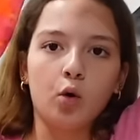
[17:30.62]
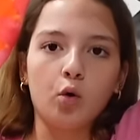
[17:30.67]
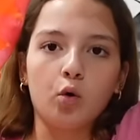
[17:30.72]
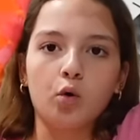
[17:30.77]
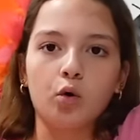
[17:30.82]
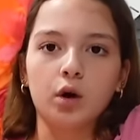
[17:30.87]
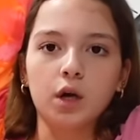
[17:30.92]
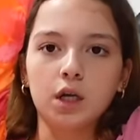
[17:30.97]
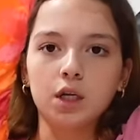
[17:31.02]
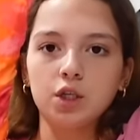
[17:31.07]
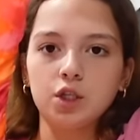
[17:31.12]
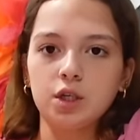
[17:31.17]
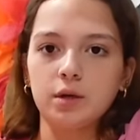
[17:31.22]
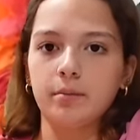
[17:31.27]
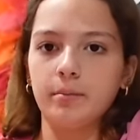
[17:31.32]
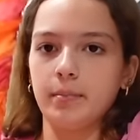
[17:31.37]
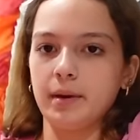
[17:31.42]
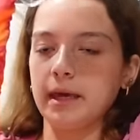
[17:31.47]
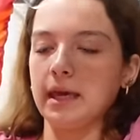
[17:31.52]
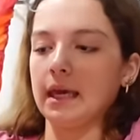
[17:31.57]
orange
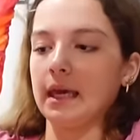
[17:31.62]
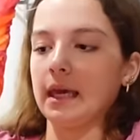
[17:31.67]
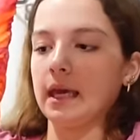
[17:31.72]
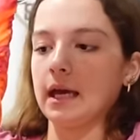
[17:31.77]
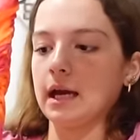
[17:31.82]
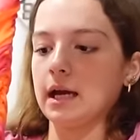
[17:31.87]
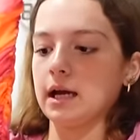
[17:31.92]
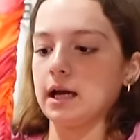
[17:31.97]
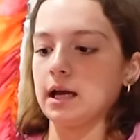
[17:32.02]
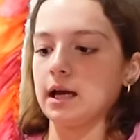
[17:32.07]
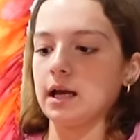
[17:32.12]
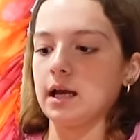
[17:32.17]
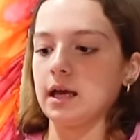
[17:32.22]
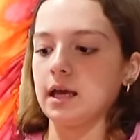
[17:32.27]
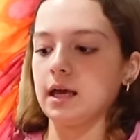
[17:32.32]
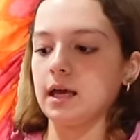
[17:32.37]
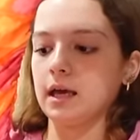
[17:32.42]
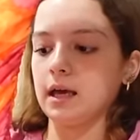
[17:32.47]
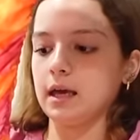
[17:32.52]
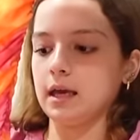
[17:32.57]
and pink
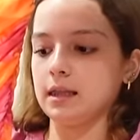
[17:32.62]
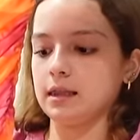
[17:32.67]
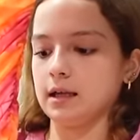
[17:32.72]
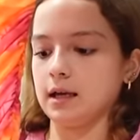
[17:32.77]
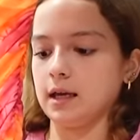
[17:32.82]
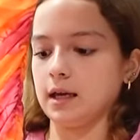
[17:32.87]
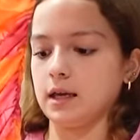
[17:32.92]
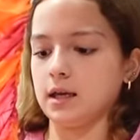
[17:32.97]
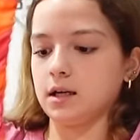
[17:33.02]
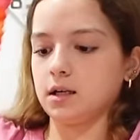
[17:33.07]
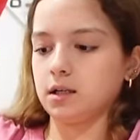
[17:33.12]
and, like,